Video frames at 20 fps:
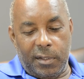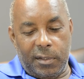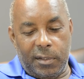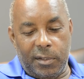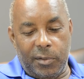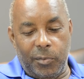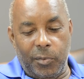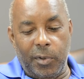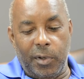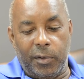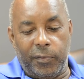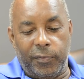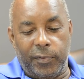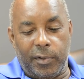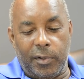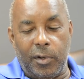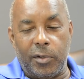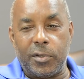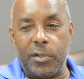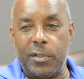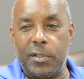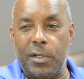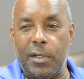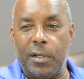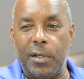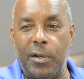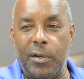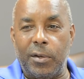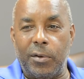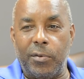to work for Gloucestershire
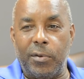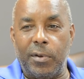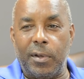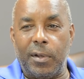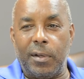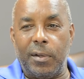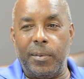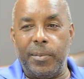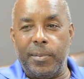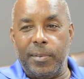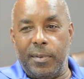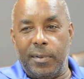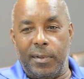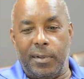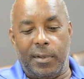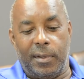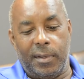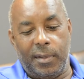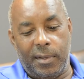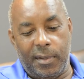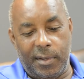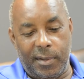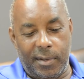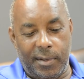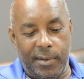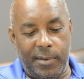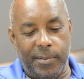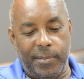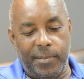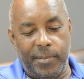County Cricket Club.
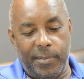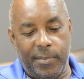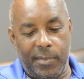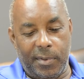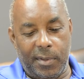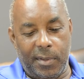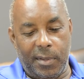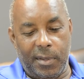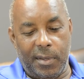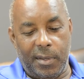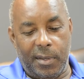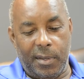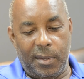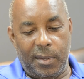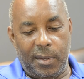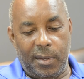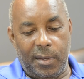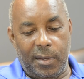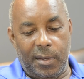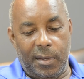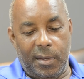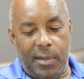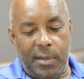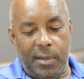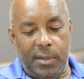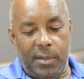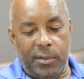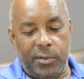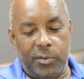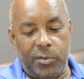Um,
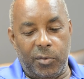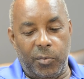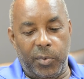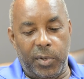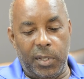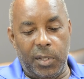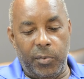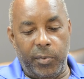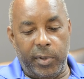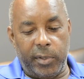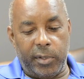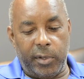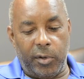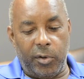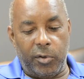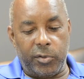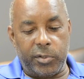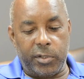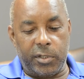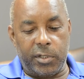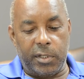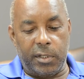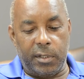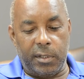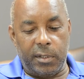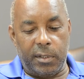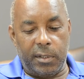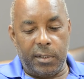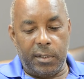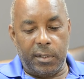so when he went to
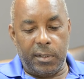Gloucestershire,